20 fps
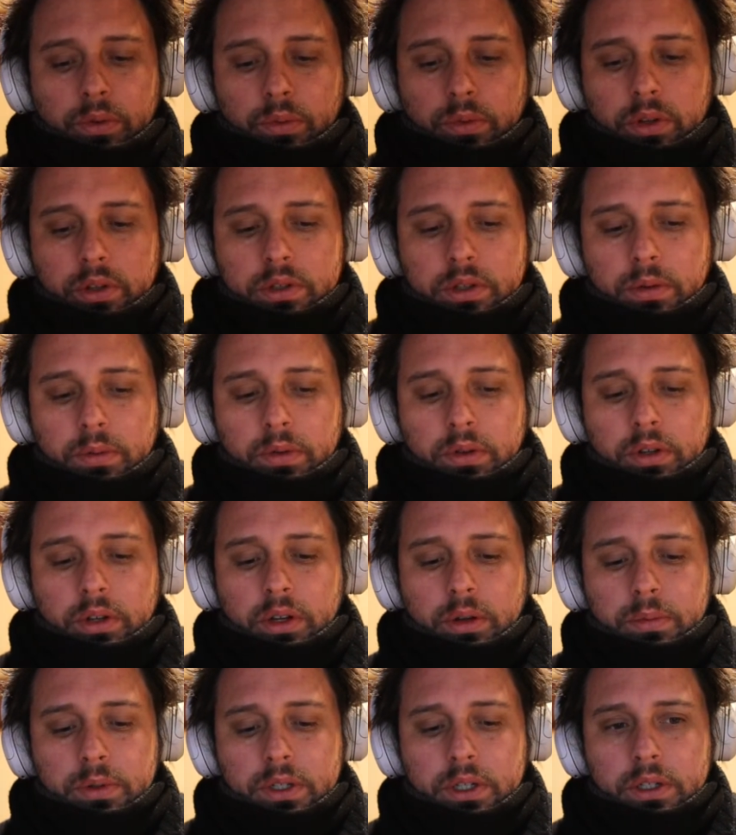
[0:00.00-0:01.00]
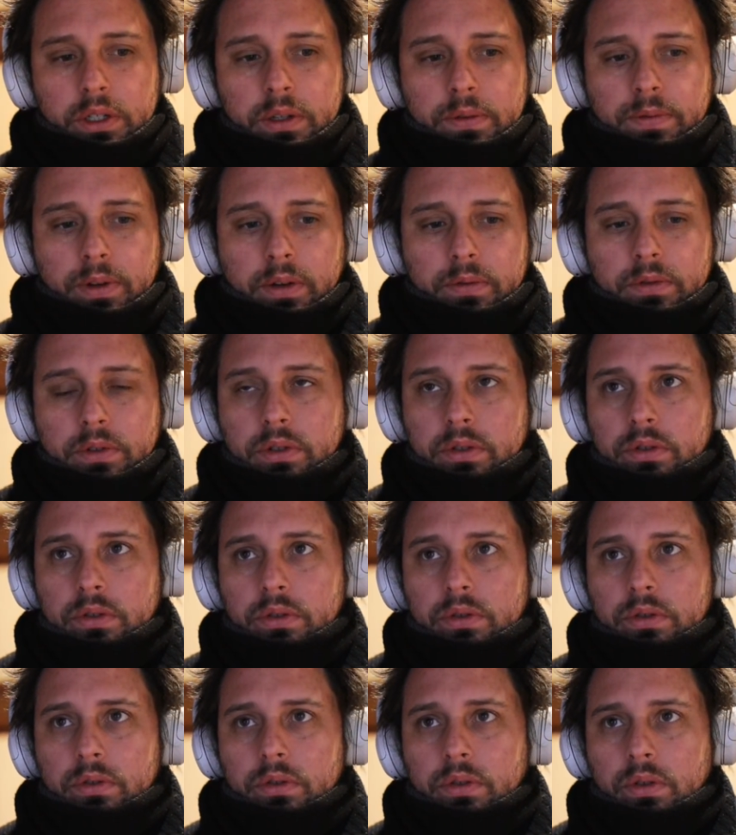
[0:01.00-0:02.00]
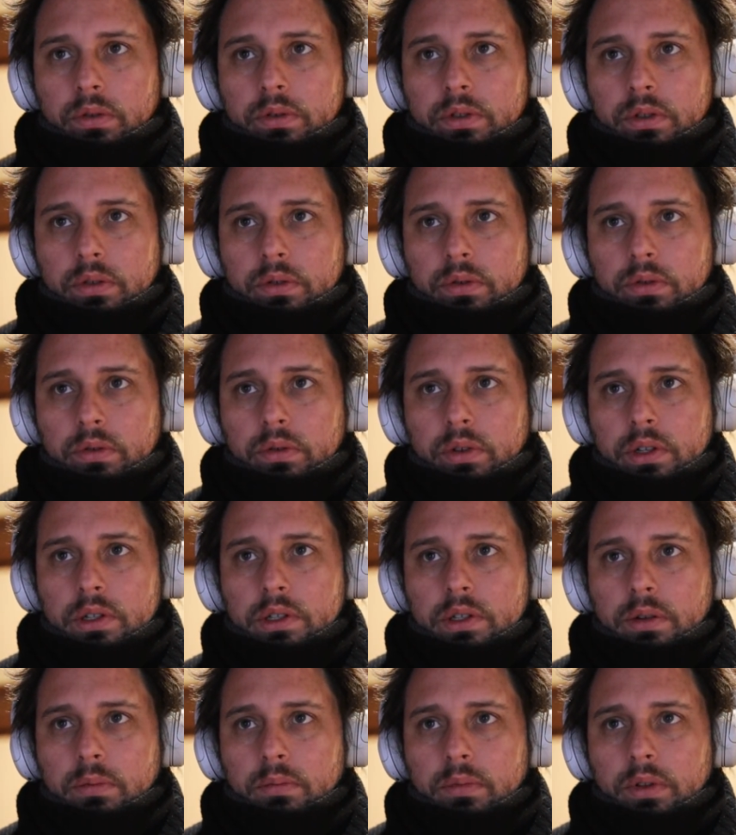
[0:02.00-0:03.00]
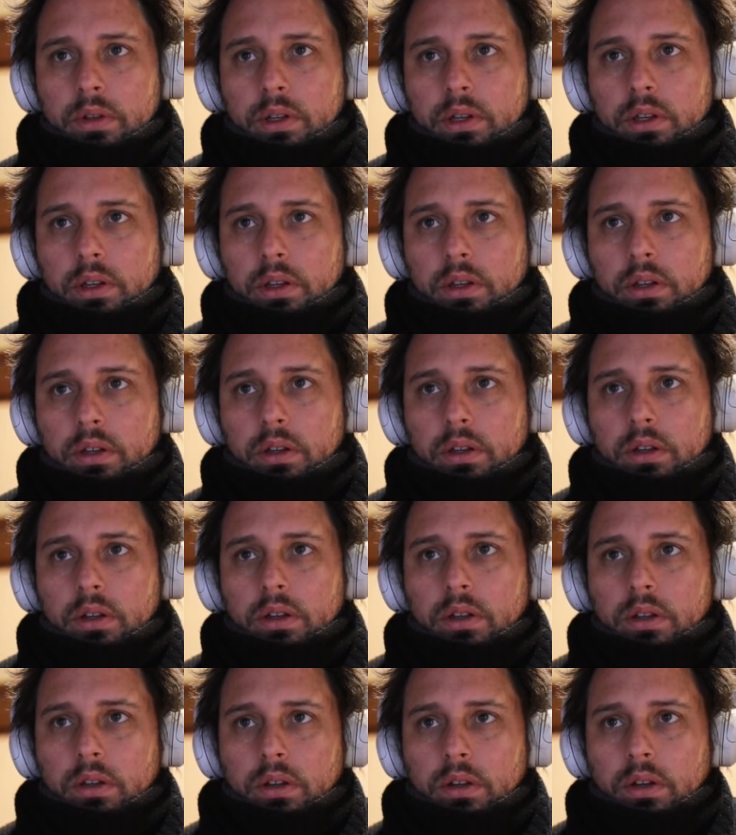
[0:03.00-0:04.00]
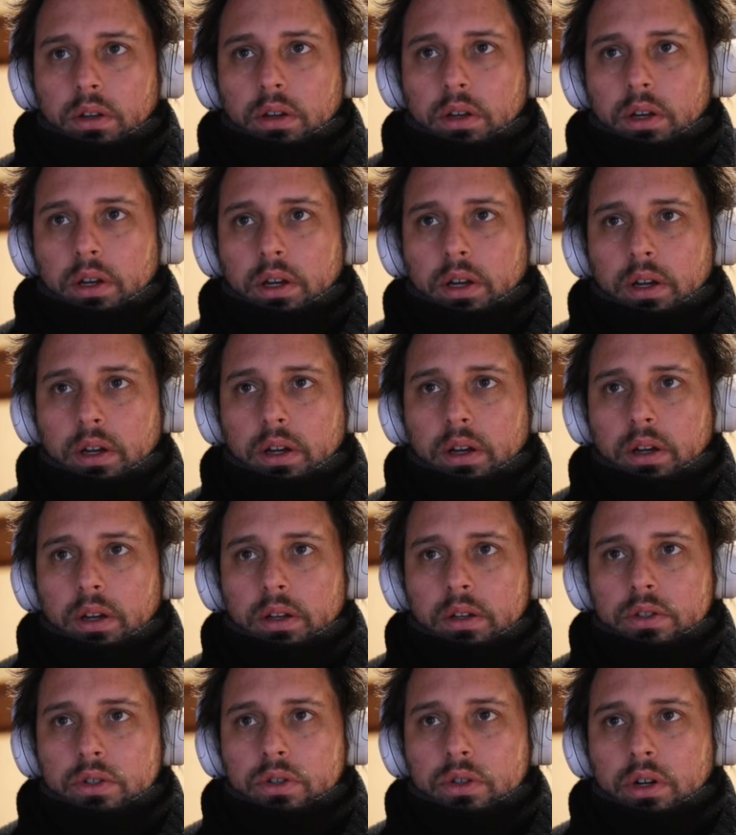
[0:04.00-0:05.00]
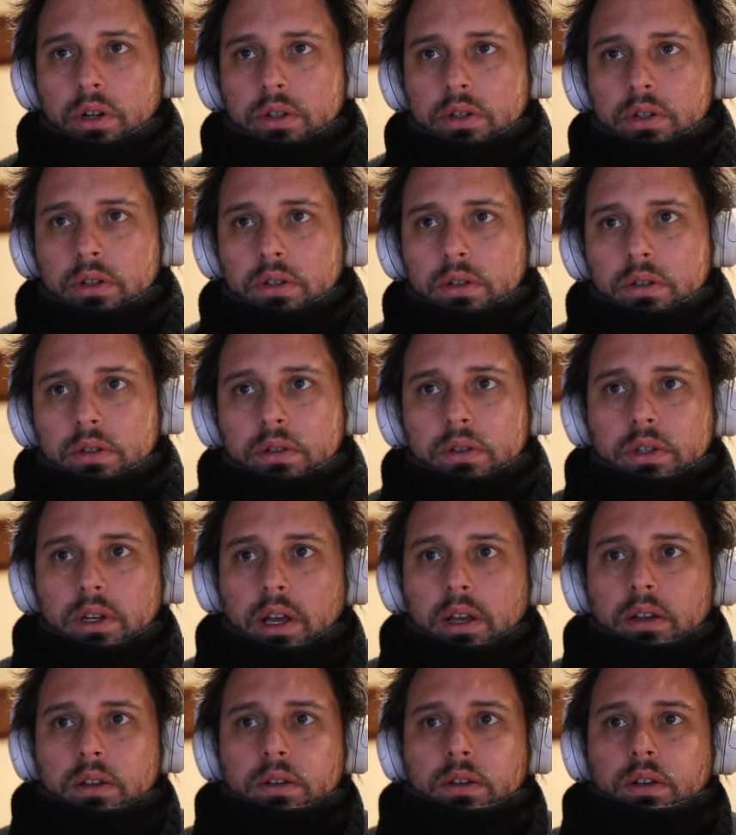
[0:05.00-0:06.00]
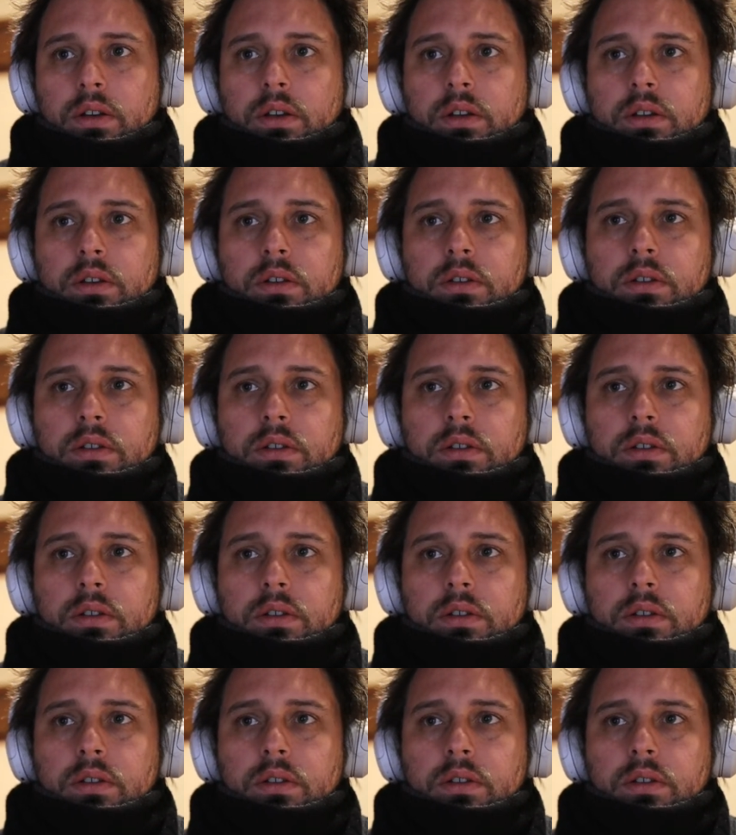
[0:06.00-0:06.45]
let's look up 6502 assembly instruction set. Okay.